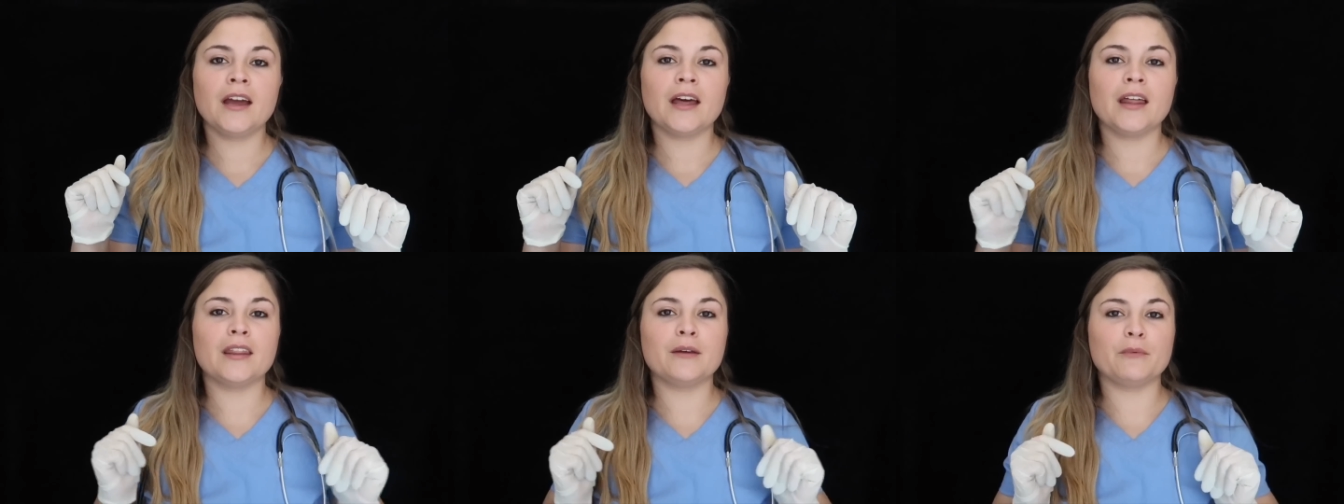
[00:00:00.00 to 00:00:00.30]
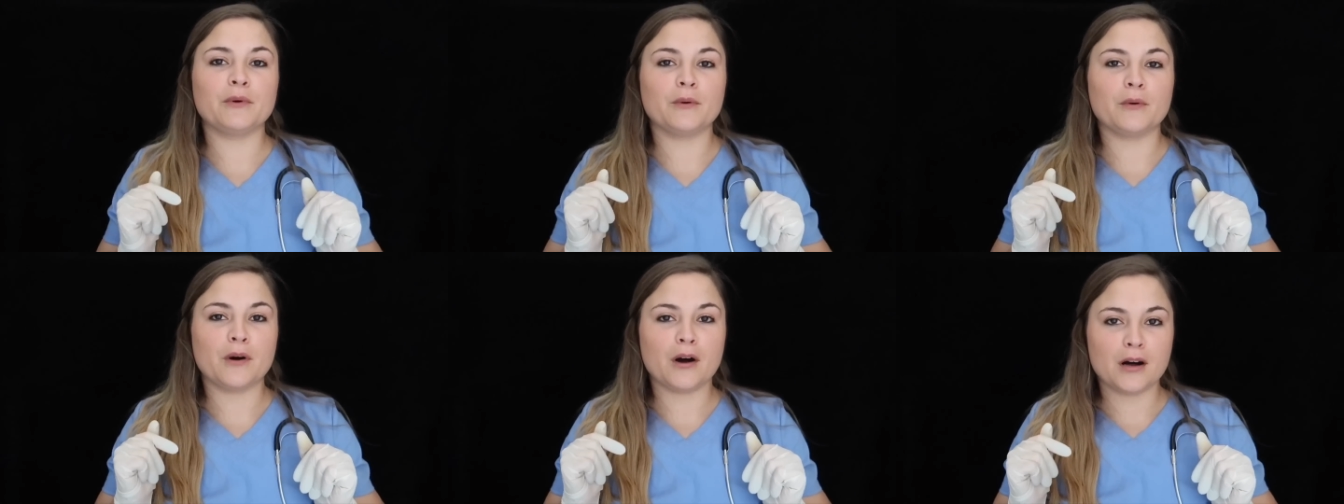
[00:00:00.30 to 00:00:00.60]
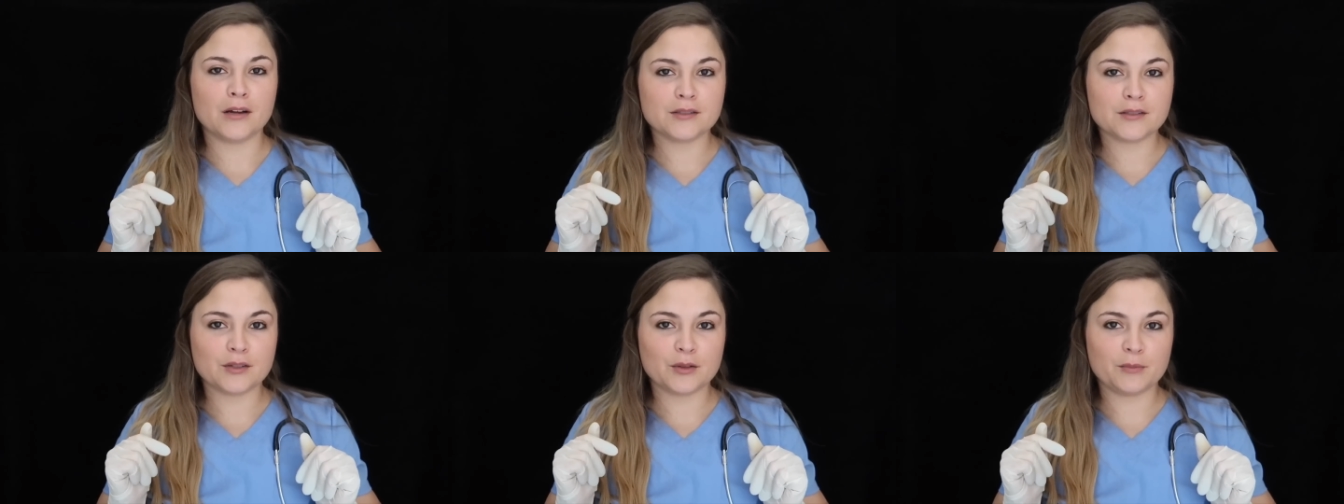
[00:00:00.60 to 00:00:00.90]
And then we will
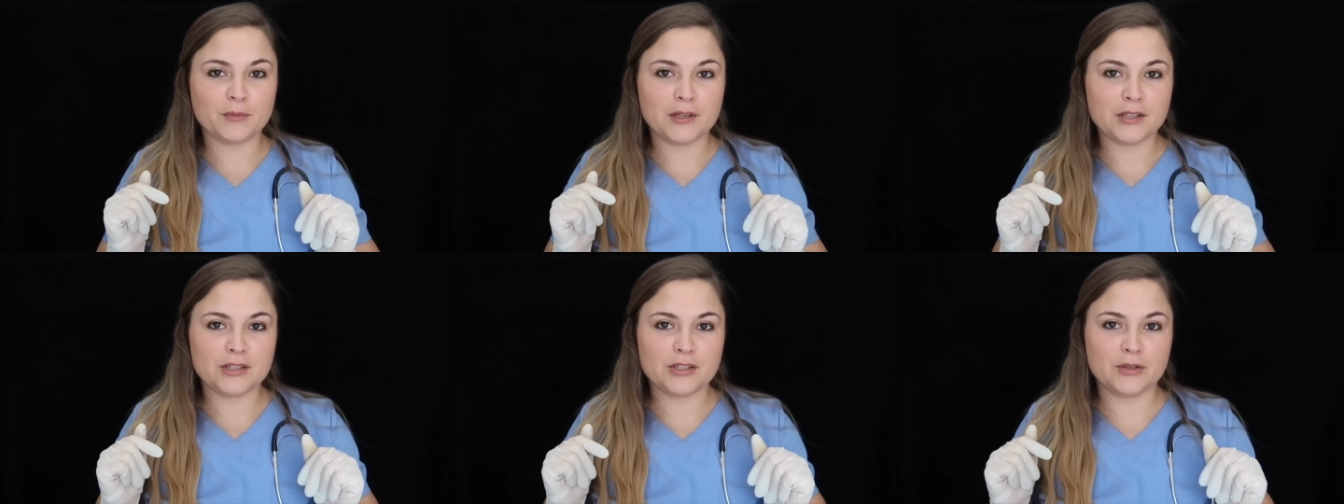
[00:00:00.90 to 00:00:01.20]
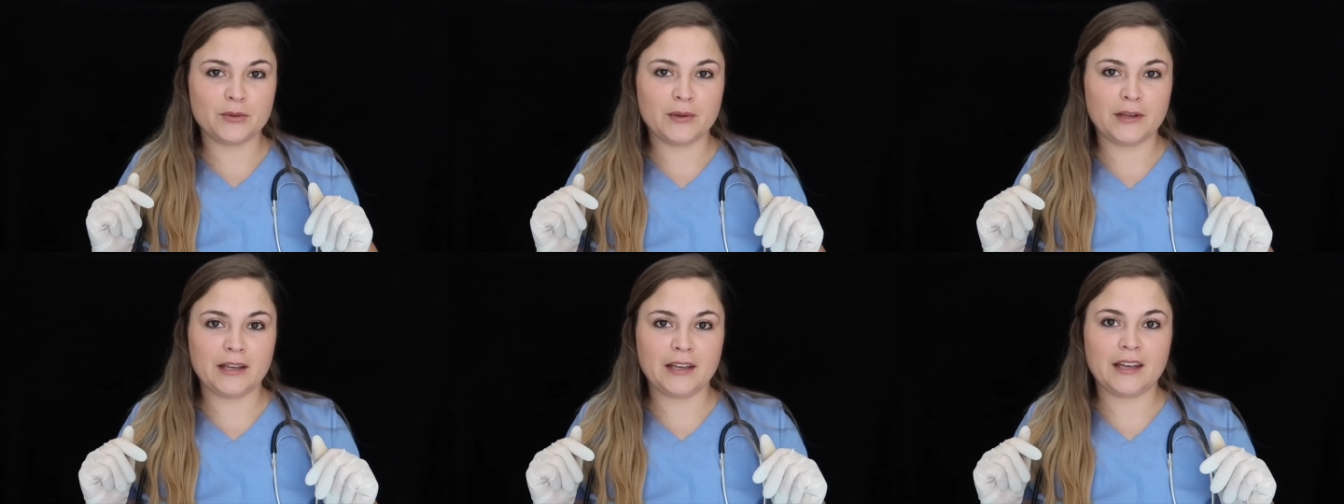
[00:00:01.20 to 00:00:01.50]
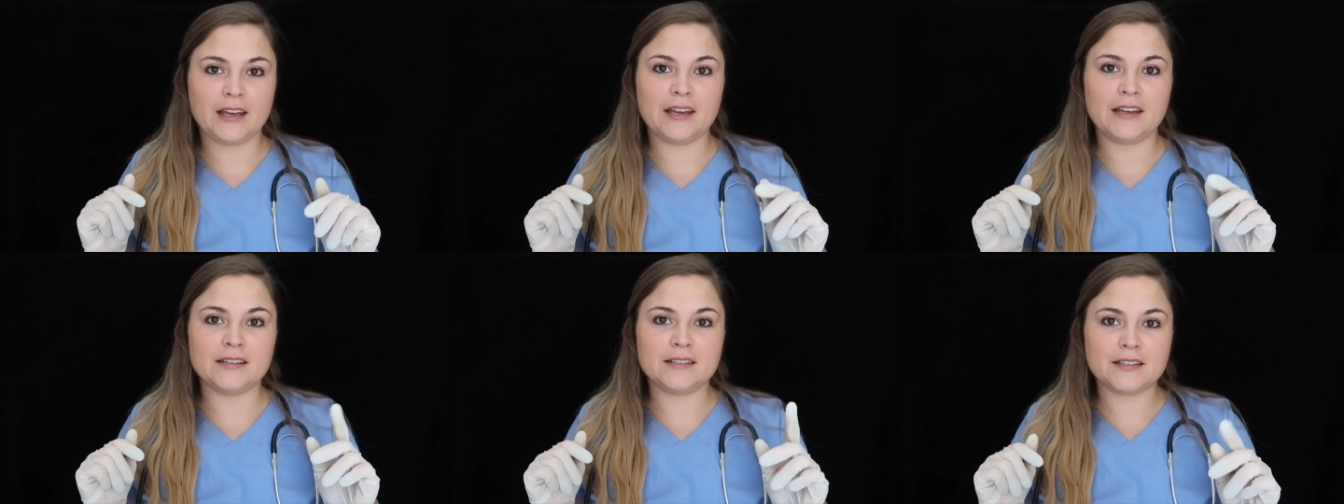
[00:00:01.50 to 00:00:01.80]
also be doing
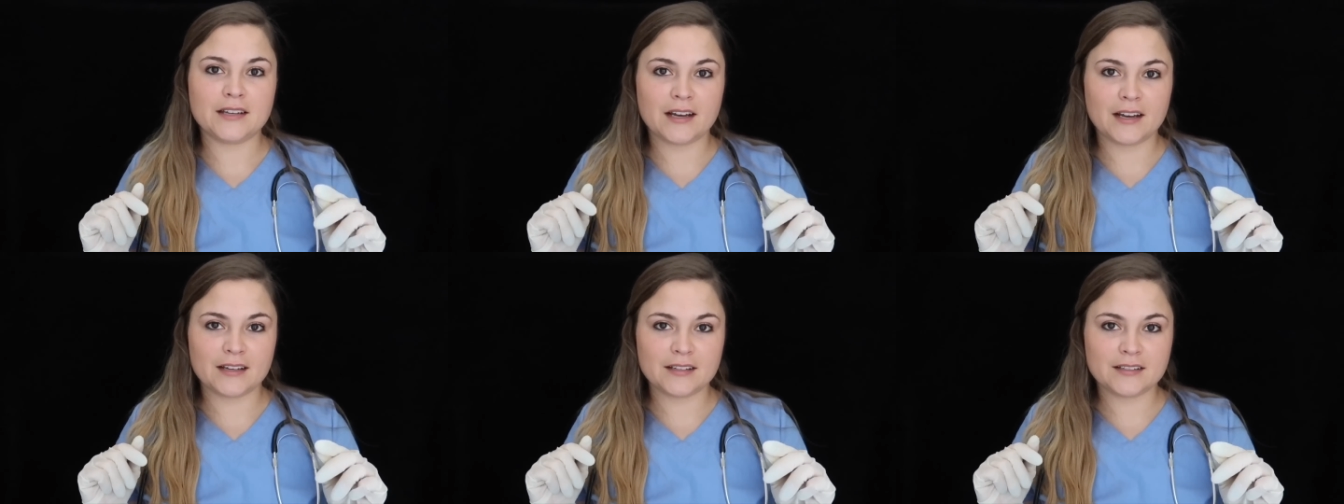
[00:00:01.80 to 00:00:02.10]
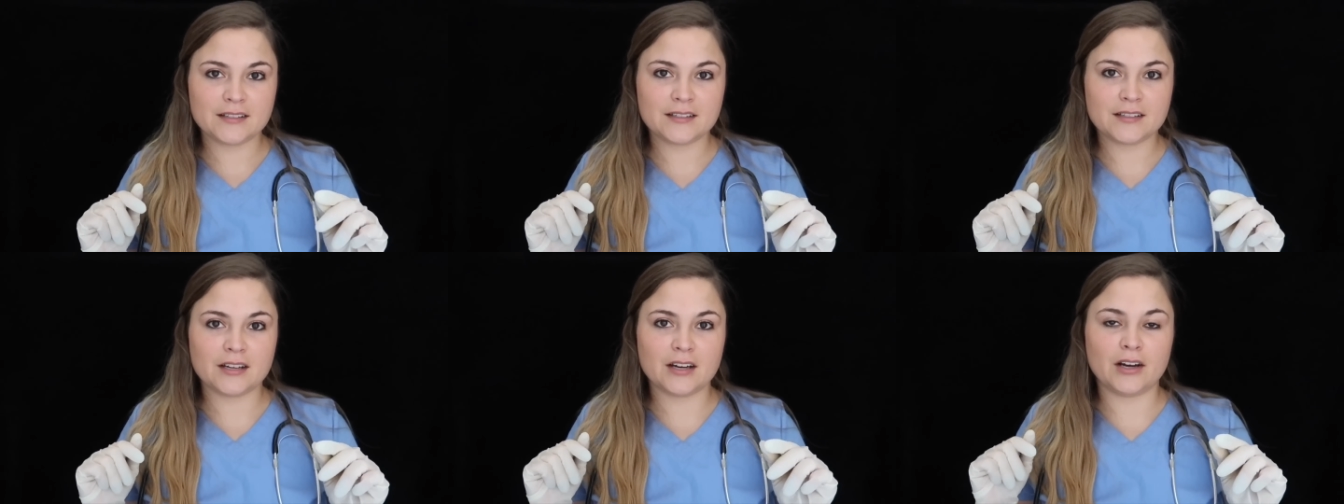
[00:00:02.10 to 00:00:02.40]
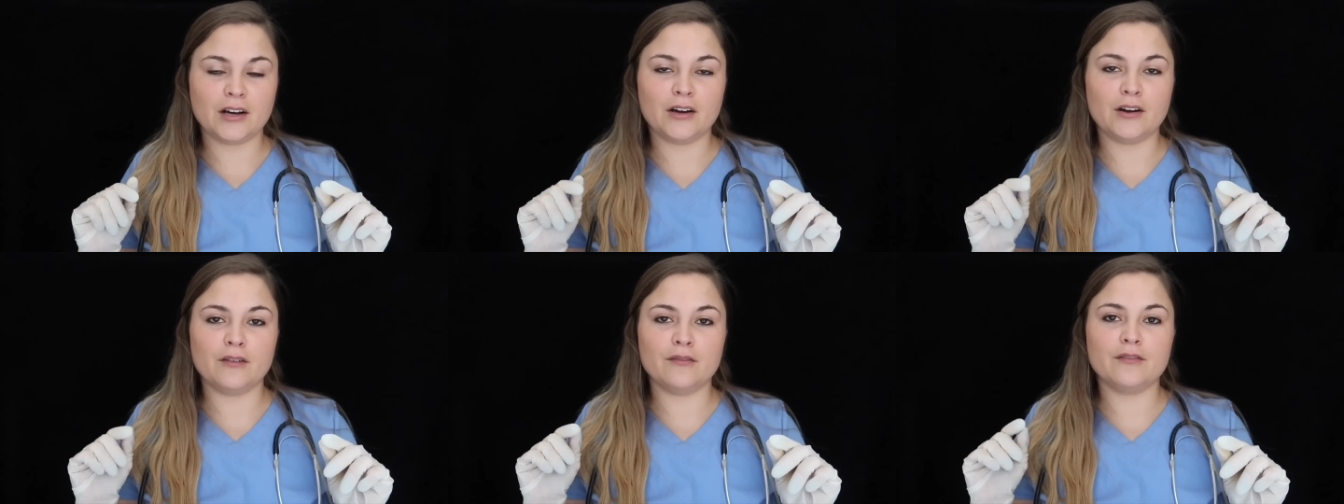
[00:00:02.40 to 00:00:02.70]
a test
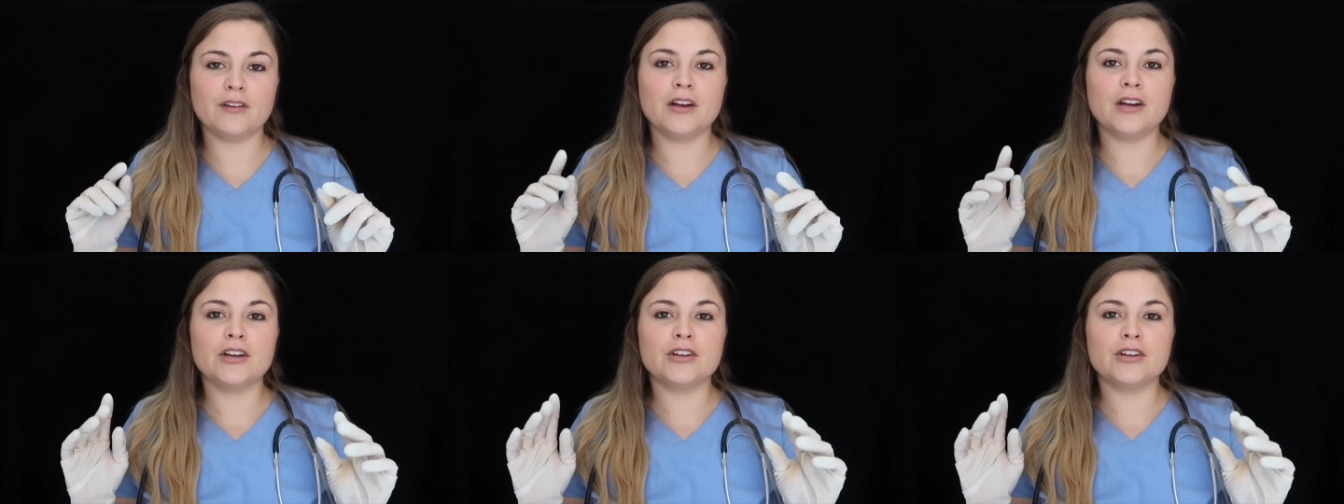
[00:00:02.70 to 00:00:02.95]
of